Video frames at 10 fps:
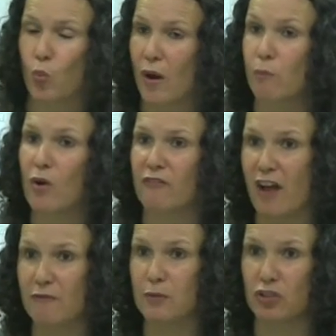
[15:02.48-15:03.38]

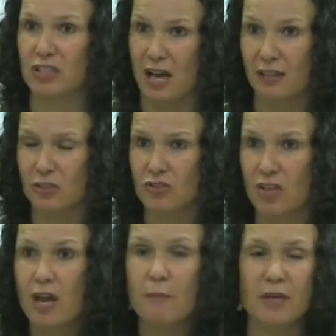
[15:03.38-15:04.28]
$1.5 million
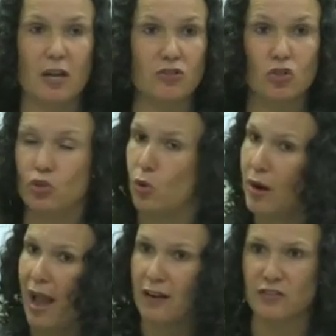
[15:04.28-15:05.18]
because
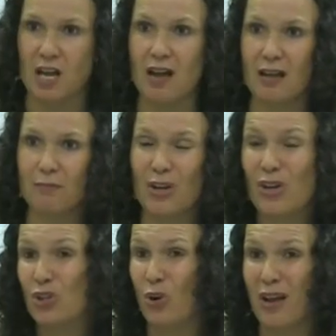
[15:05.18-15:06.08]
you're out of time,
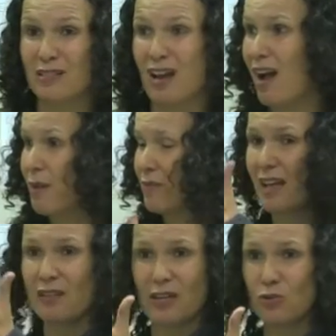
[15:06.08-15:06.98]
you're out of time. The
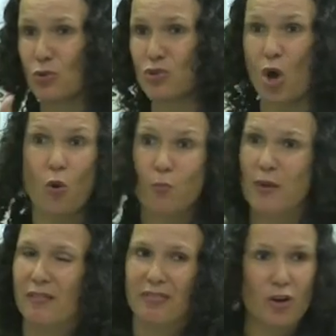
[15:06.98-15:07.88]
elevator door's
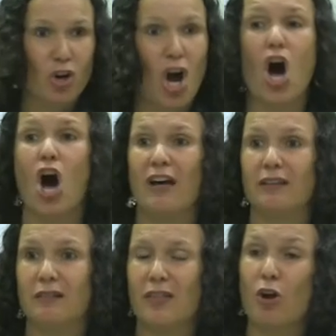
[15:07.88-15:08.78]
open. They're
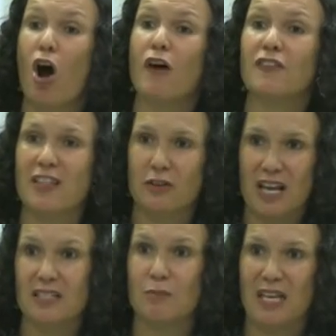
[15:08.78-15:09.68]
gone. They're off to their
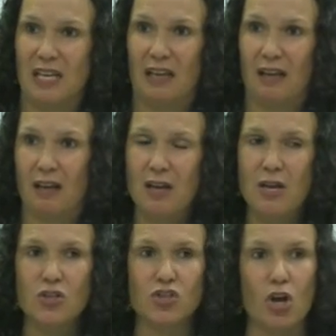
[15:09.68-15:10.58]
next meeting.
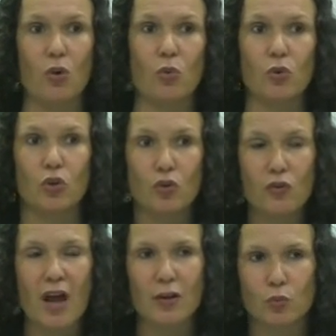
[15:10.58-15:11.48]
So
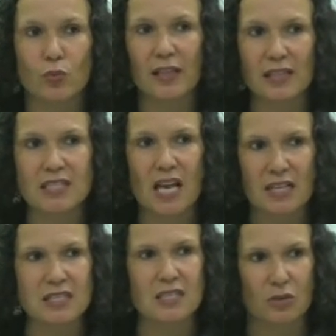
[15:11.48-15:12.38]
you've got to really
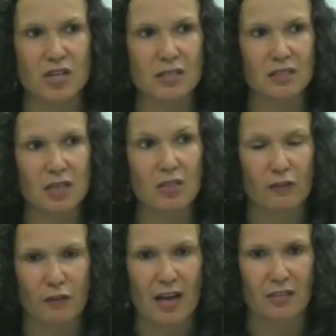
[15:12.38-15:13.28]
take seriously the
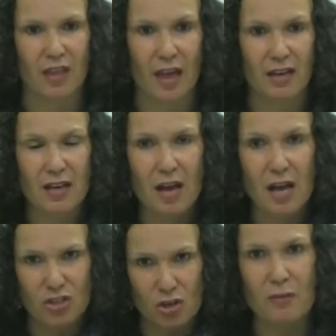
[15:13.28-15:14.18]
fact that
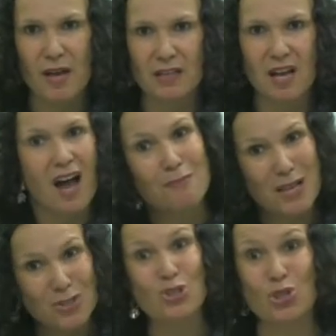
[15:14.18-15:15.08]
a certain amount of time
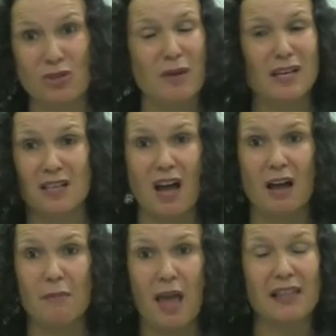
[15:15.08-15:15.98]
means a certain amount of
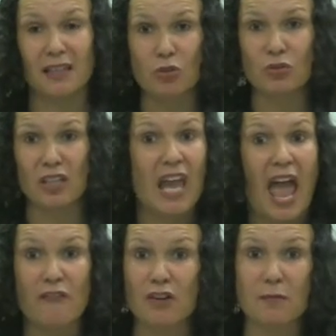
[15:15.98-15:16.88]
time. And literally
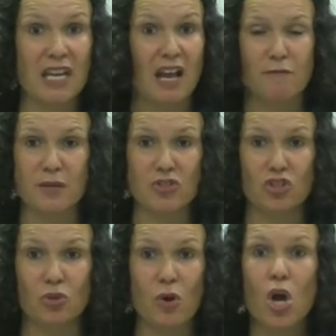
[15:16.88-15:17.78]
every meeting I've been to,